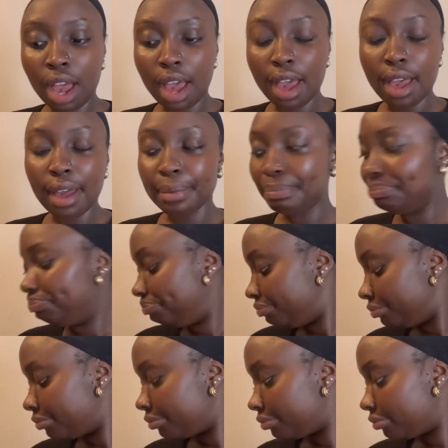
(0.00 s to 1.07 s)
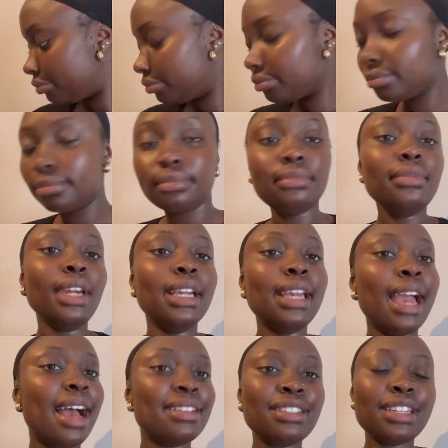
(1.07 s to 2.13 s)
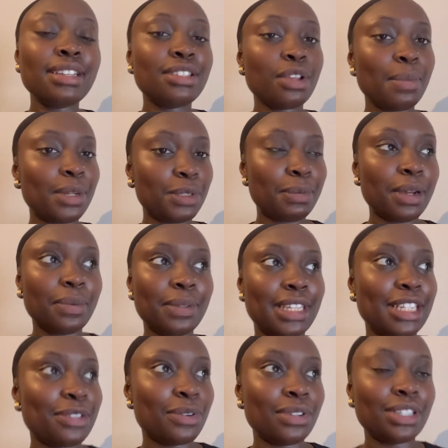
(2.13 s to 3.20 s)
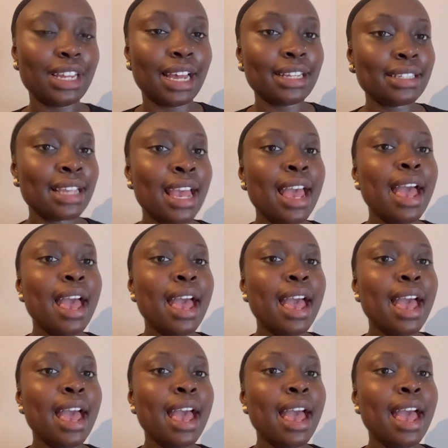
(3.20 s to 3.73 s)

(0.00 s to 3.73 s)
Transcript: yeah, I see so much better with these contacts.